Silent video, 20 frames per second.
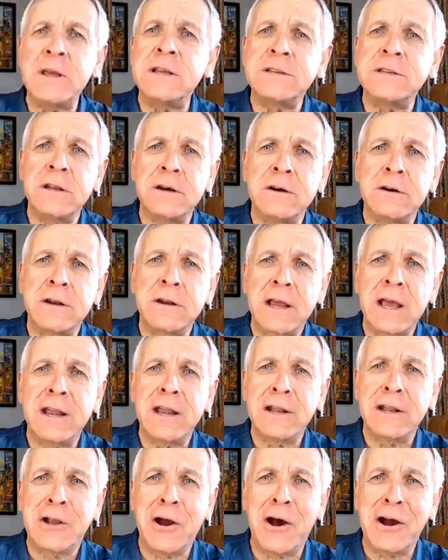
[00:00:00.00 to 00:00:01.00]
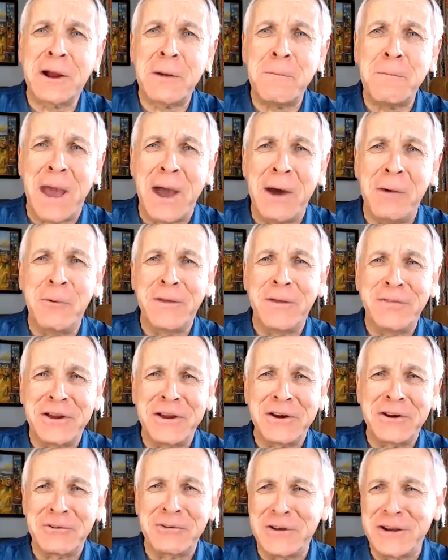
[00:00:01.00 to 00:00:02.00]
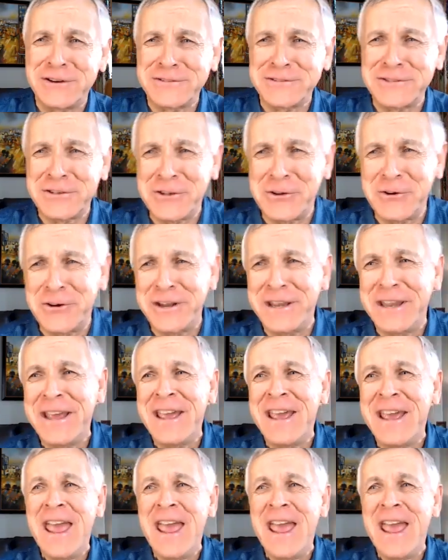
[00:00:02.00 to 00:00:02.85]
you know, to kind of talk about what their careers are doing.